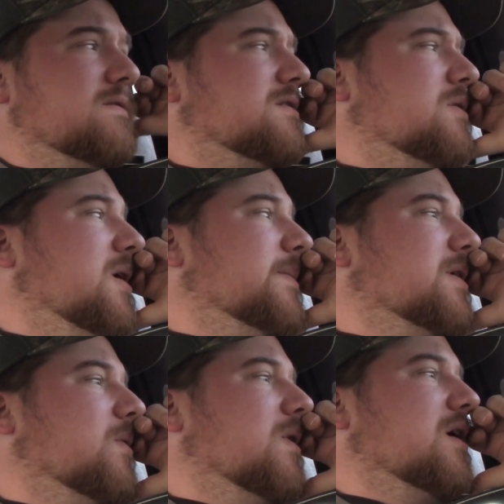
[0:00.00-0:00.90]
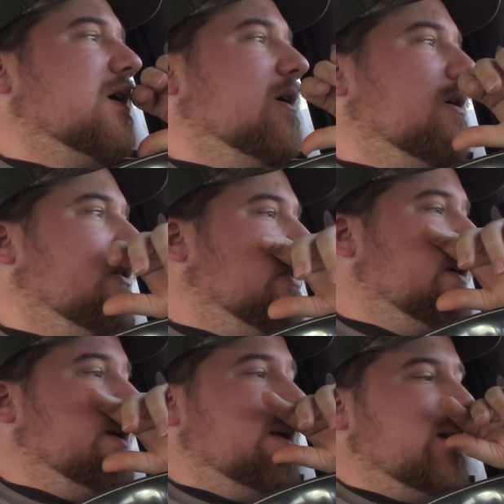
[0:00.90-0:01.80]
of equipment to work on.
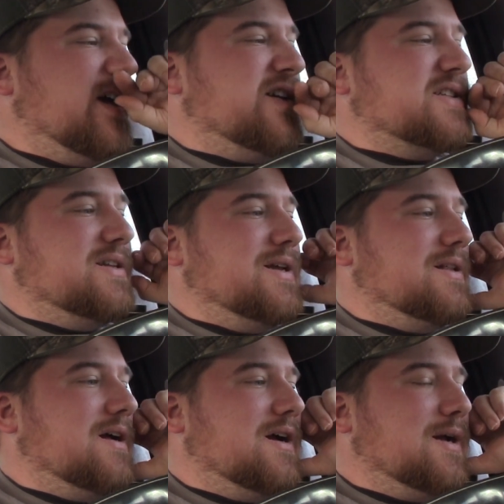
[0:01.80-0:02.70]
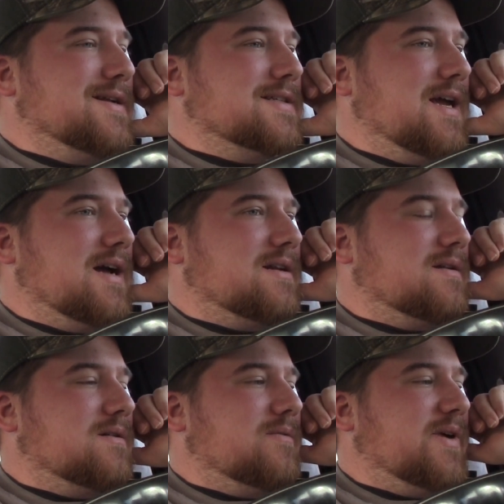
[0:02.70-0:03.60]
The Hesston inline has got
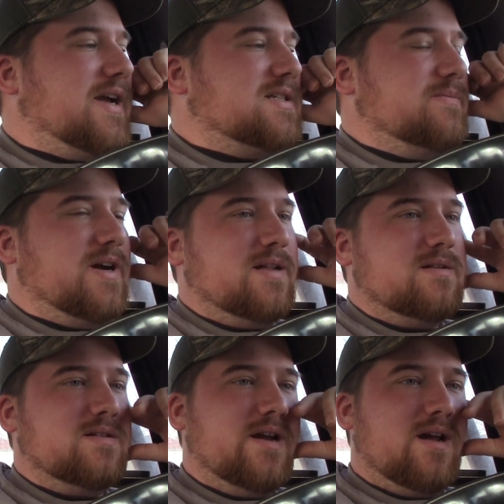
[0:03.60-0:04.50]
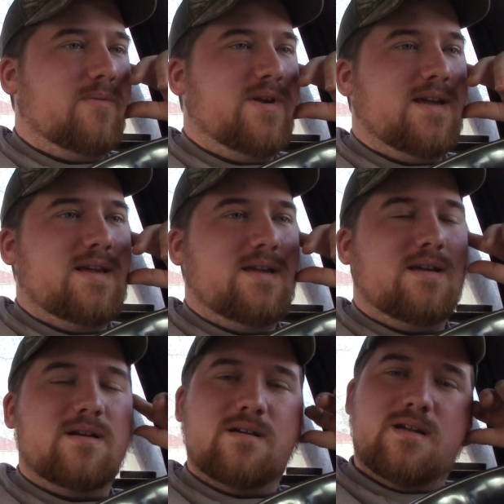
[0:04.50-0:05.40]
their Massey baler's got to be
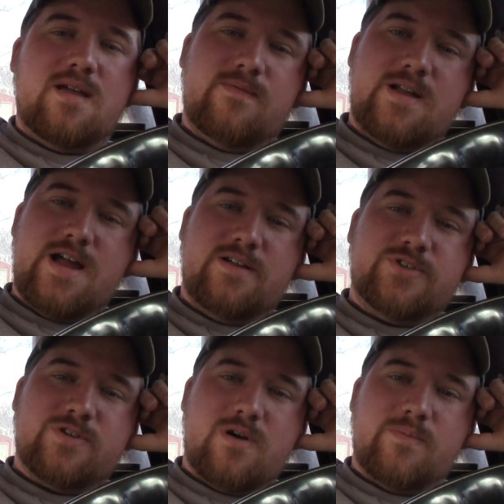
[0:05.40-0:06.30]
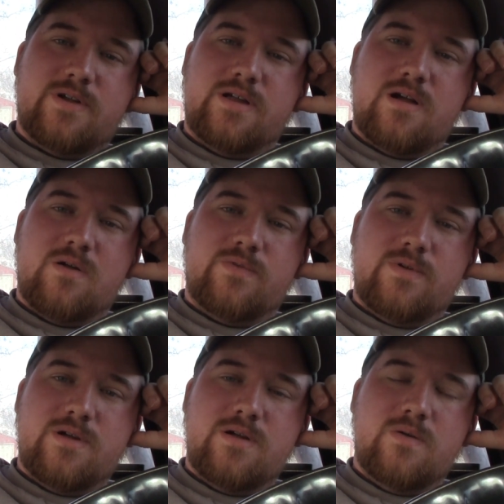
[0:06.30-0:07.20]
uh, had the knife sharpened and gone
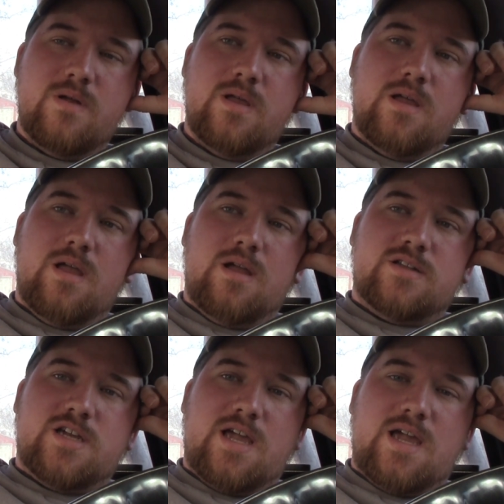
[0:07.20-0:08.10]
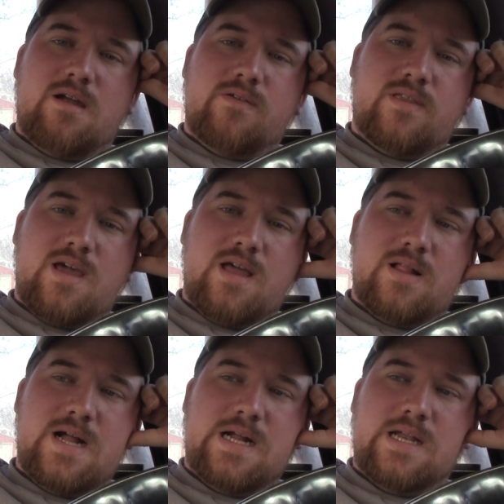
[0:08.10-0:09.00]
through. Check everything
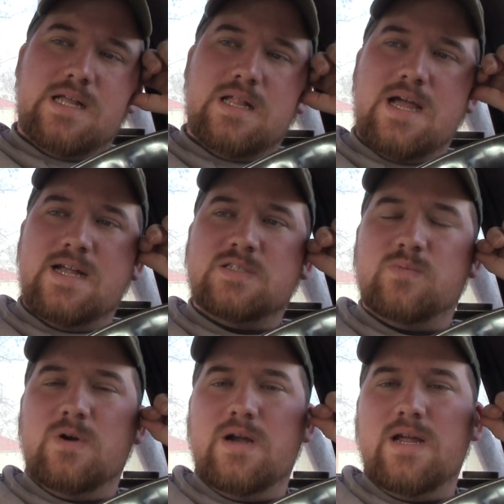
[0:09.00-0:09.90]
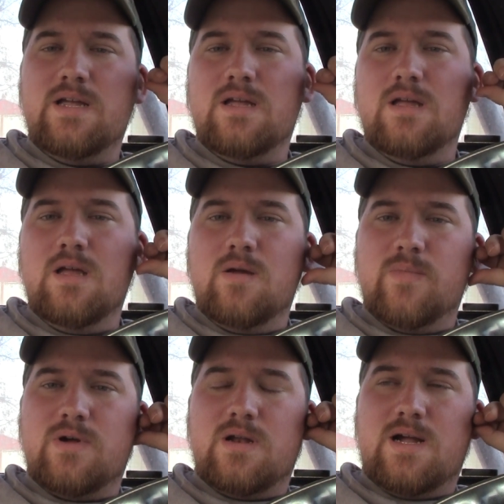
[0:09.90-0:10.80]
like I did last spring,
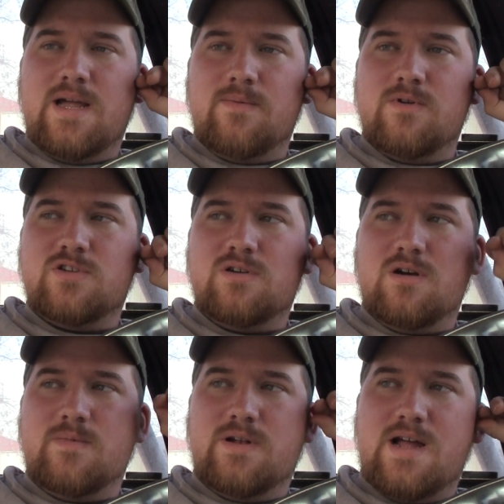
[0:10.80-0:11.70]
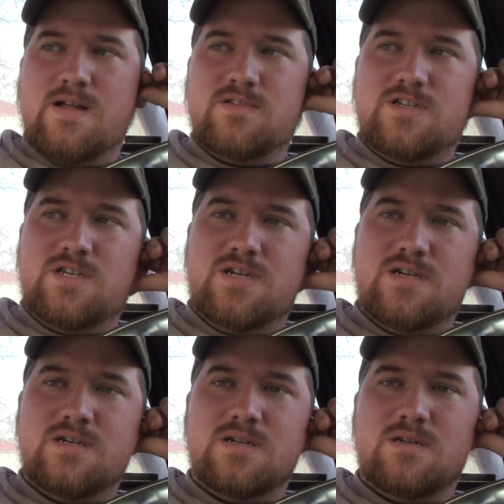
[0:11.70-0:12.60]
but I am going to sharpen the knives this
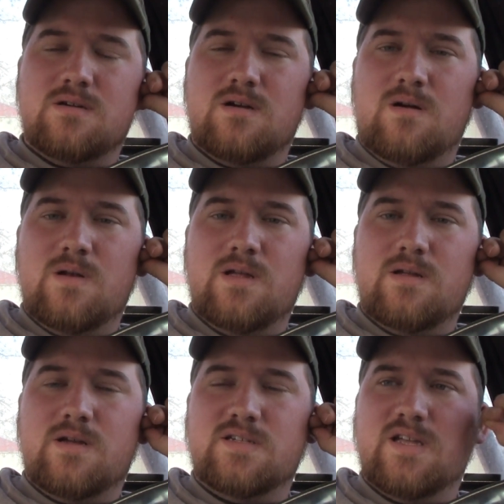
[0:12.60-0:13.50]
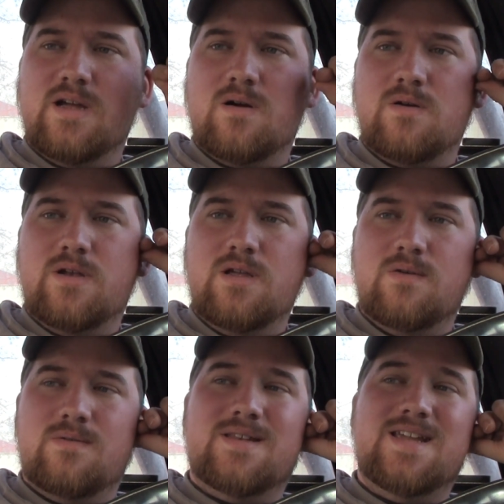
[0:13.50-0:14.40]
year on it because they are
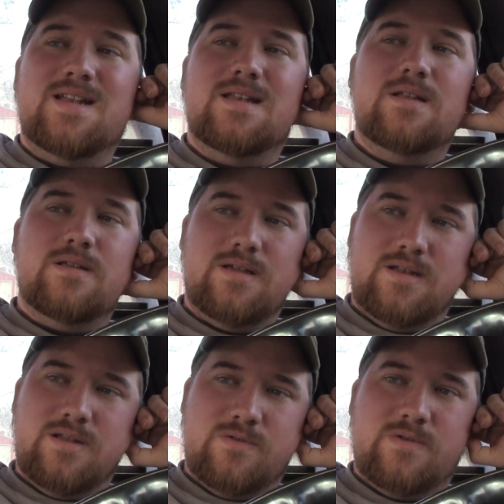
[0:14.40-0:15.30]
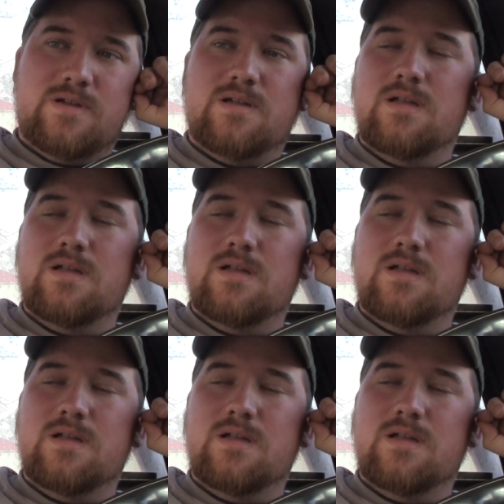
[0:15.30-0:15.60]
due if need it doing.